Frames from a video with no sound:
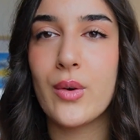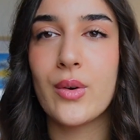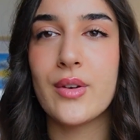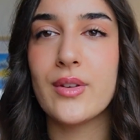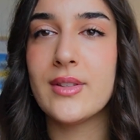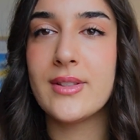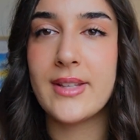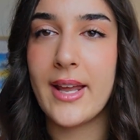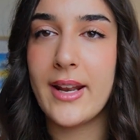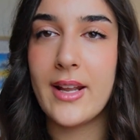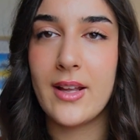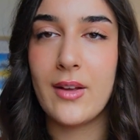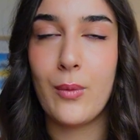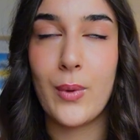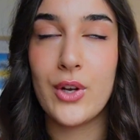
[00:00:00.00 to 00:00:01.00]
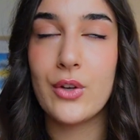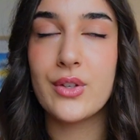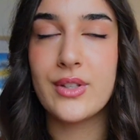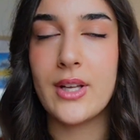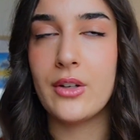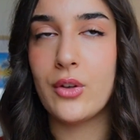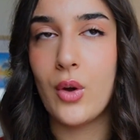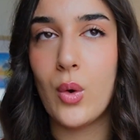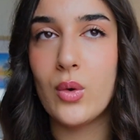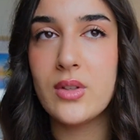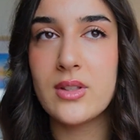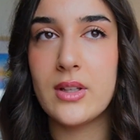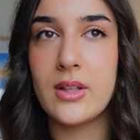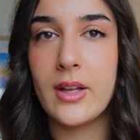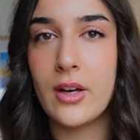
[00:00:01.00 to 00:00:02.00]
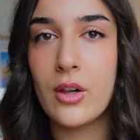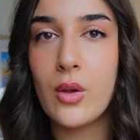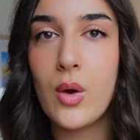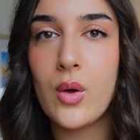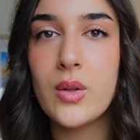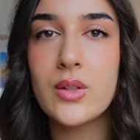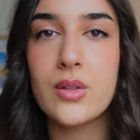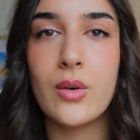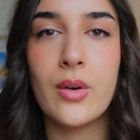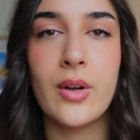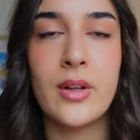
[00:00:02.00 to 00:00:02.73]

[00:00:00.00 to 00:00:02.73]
or when you set goals, little goals,